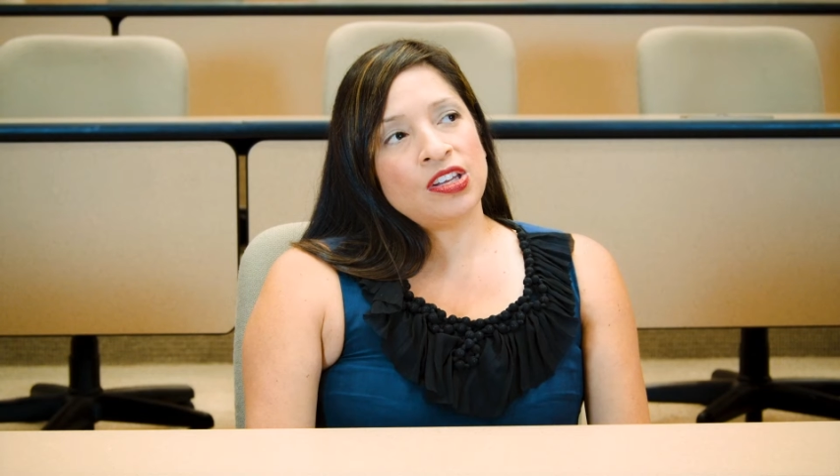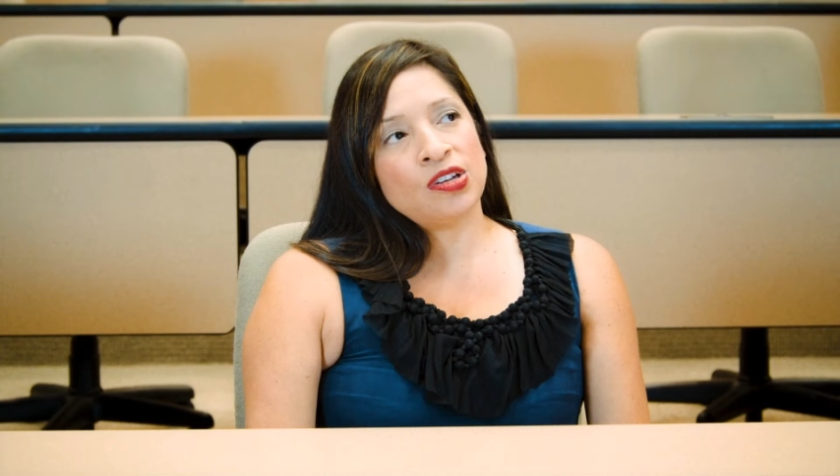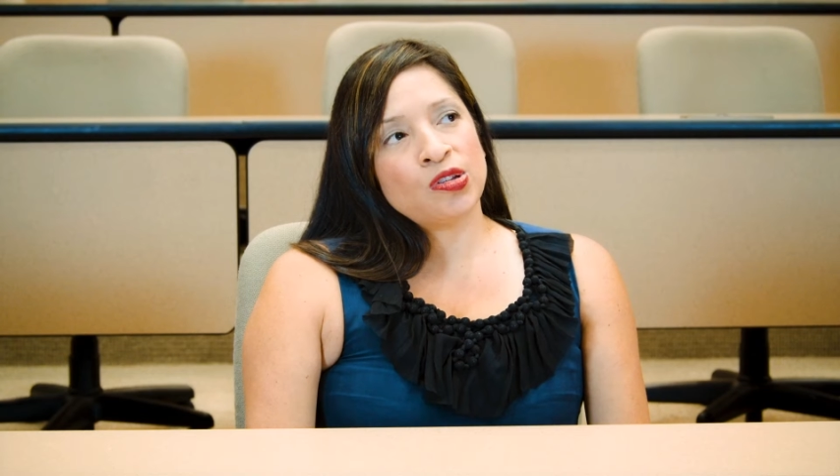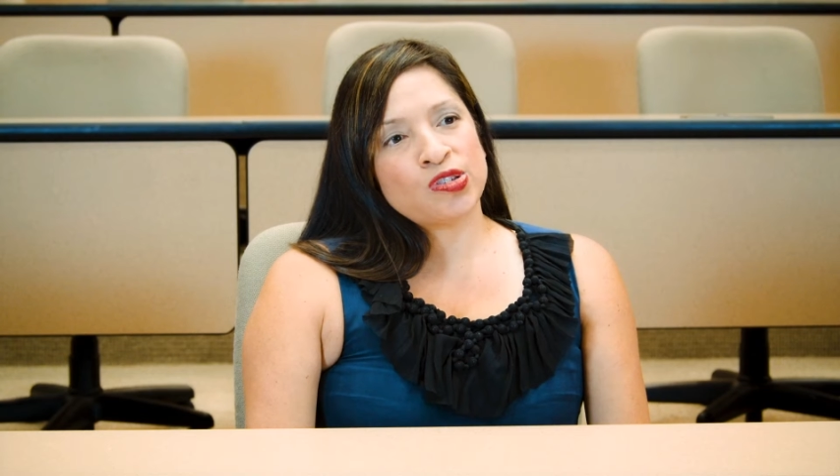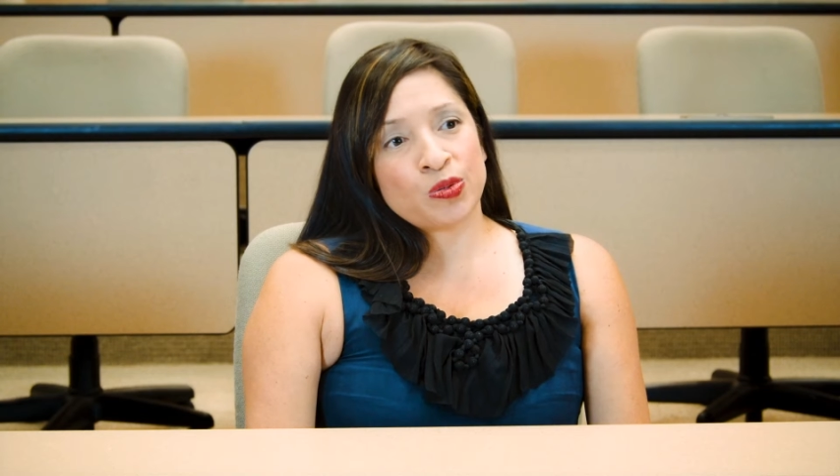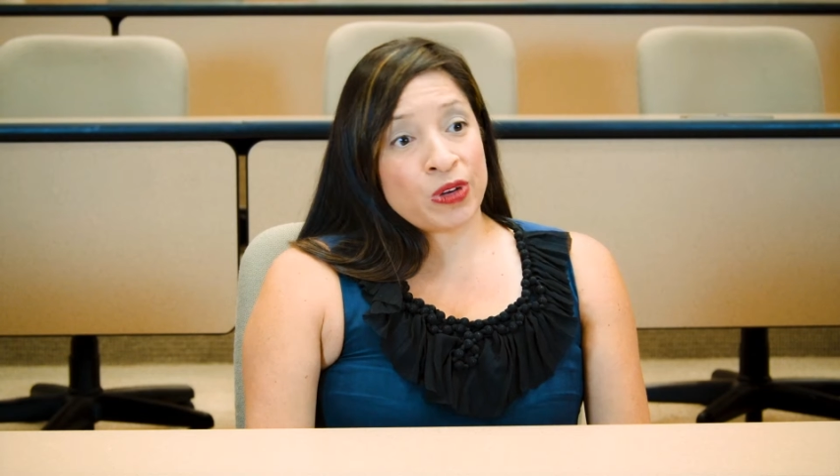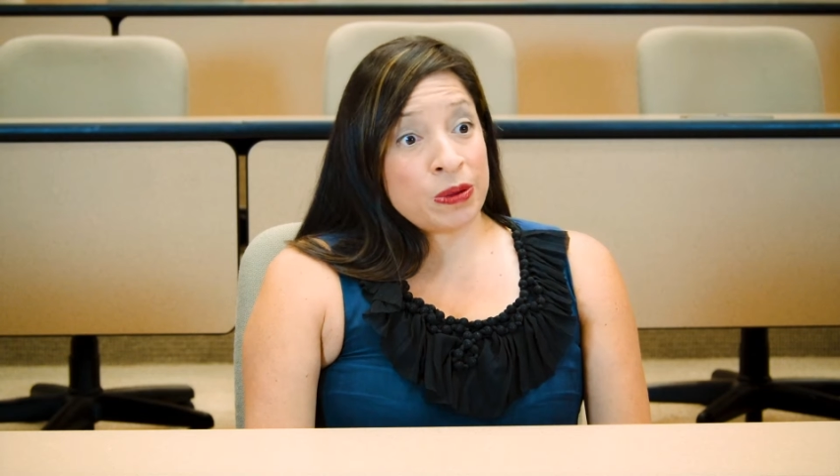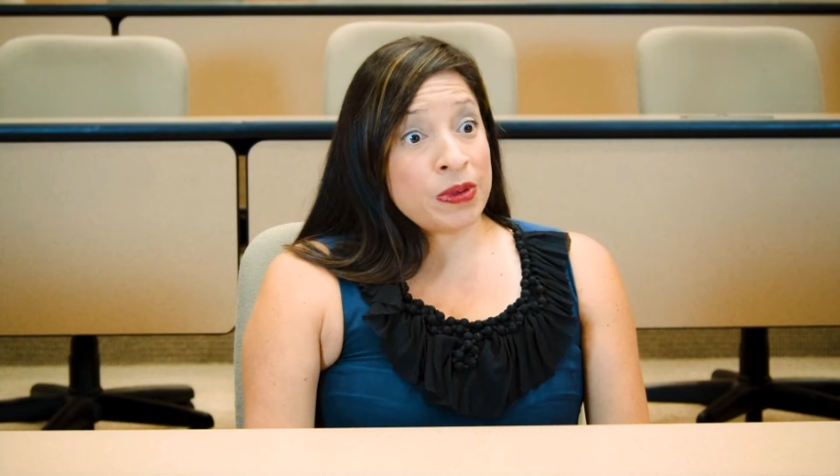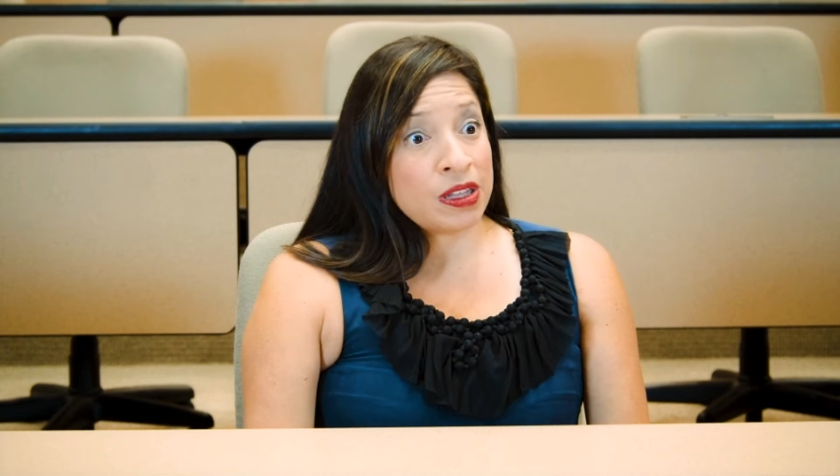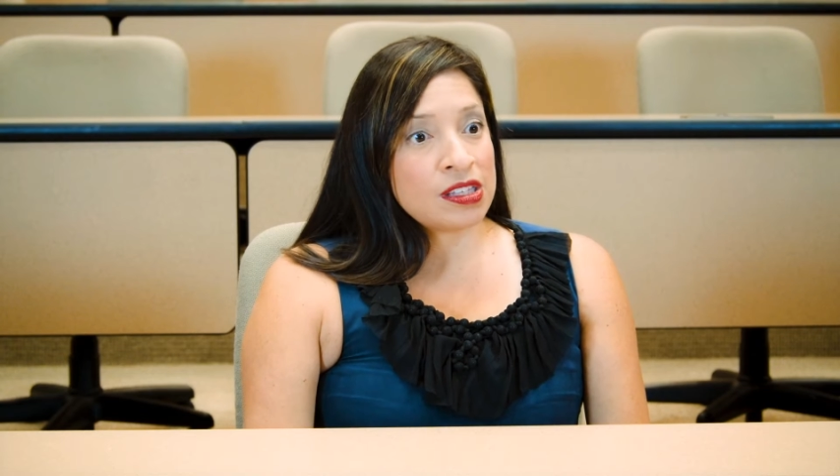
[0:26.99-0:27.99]
You know, those are
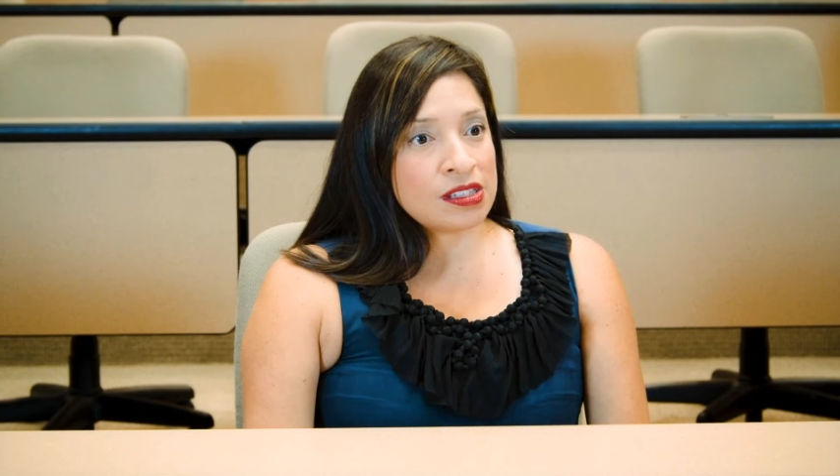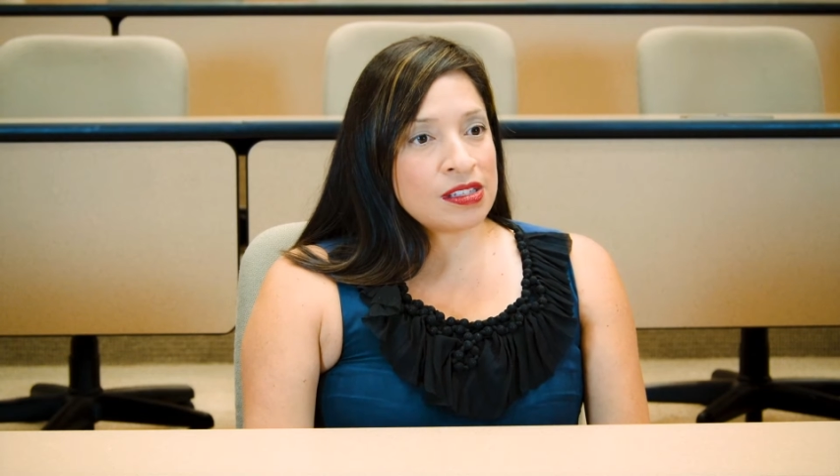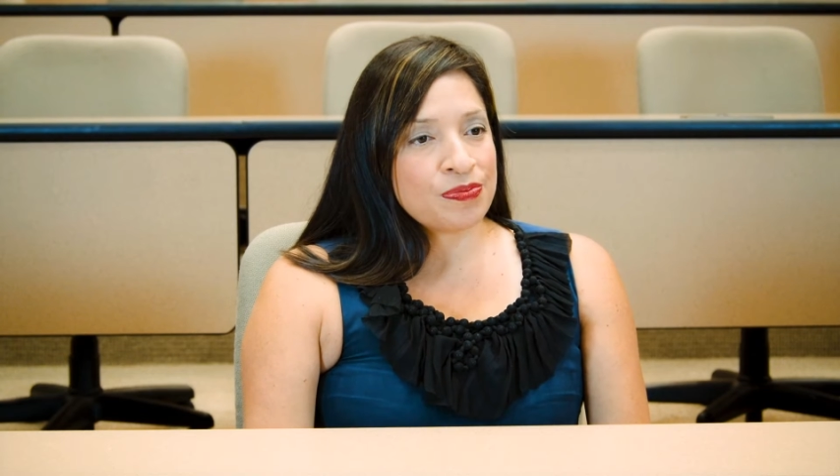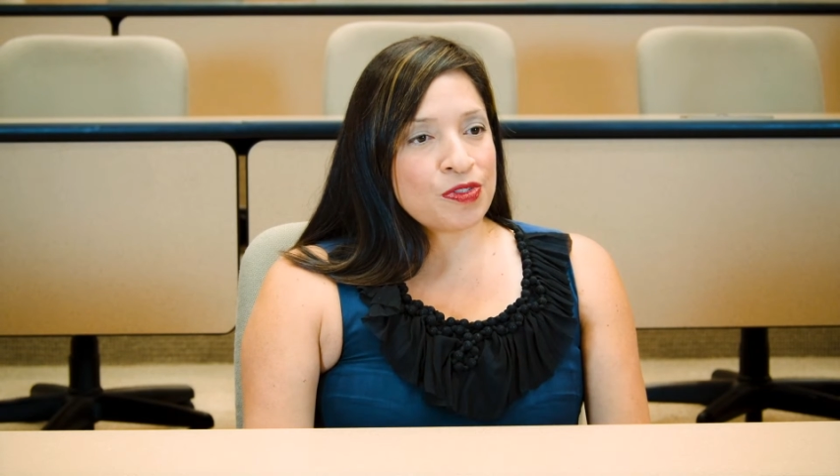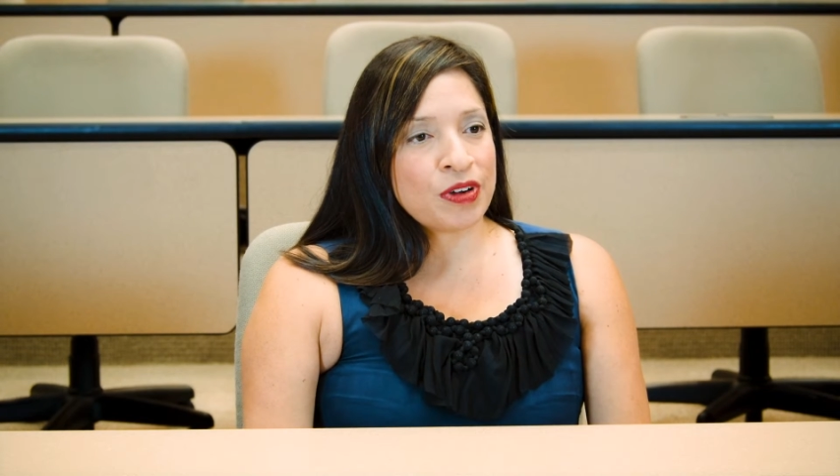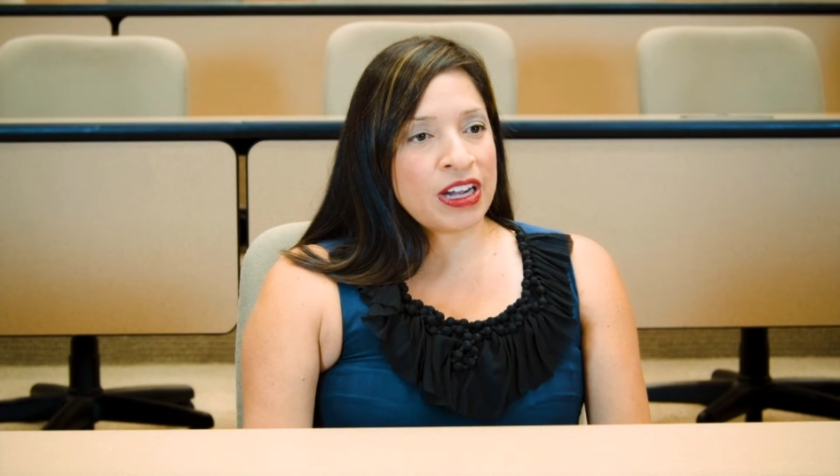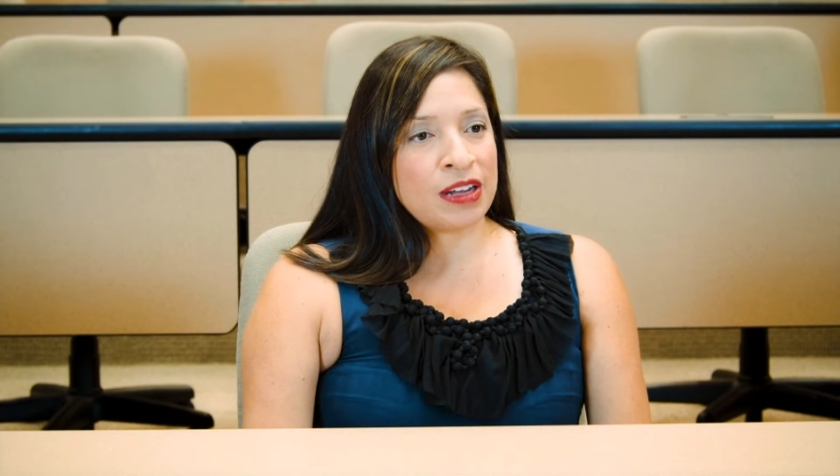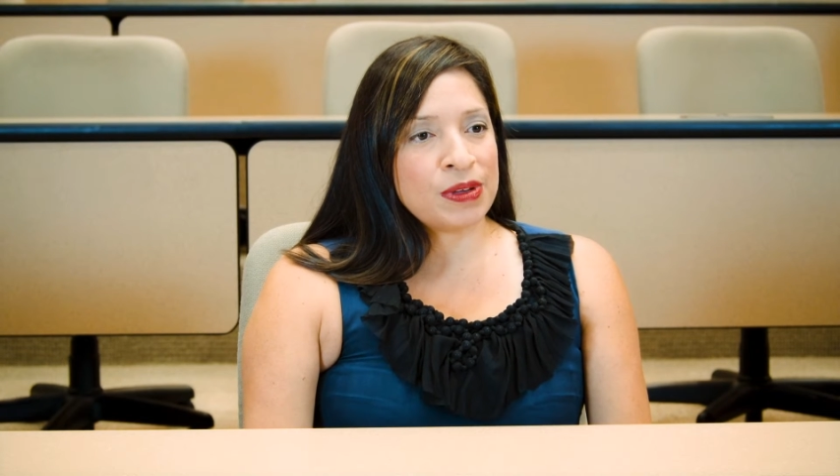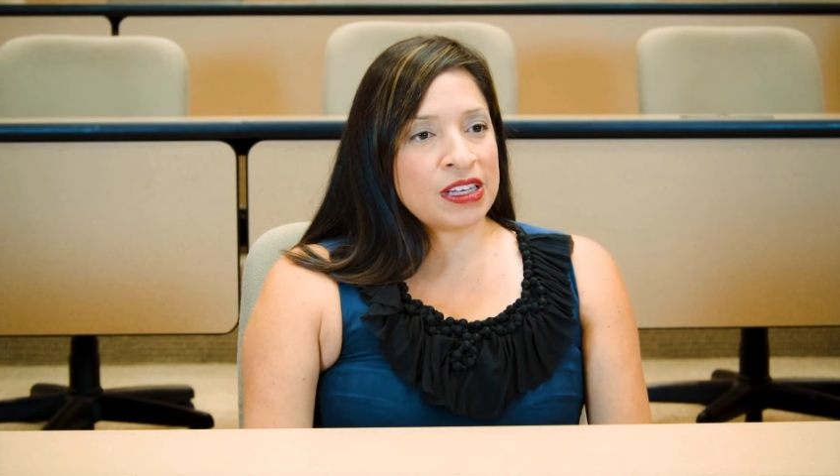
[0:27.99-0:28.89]
rape myths, right?